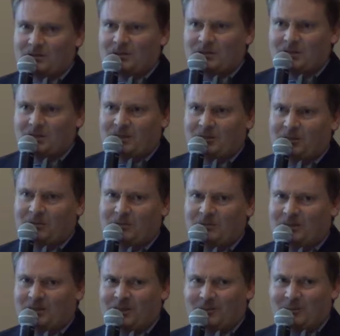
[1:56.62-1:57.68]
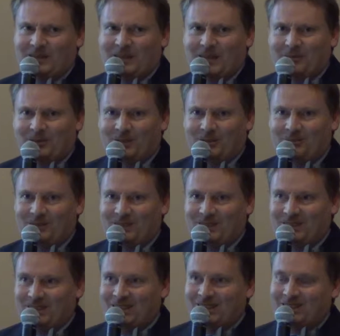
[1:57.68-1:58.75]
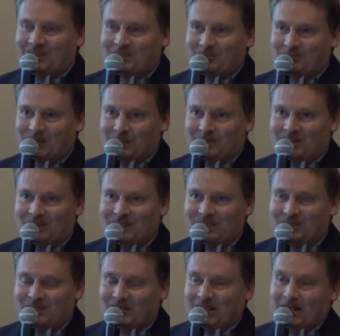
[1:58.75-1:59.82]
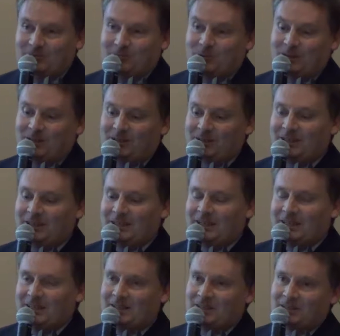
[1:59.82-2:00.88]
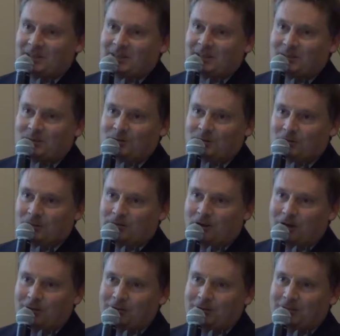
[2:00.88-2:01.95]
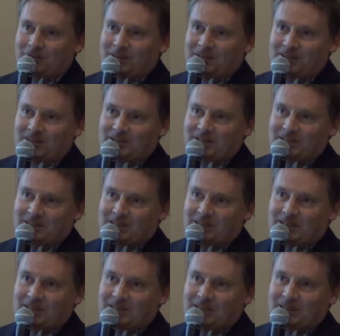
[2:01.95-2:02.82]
do you know when that might be? Like maybe now? Well, there's a thing called the revolving fund in the NEED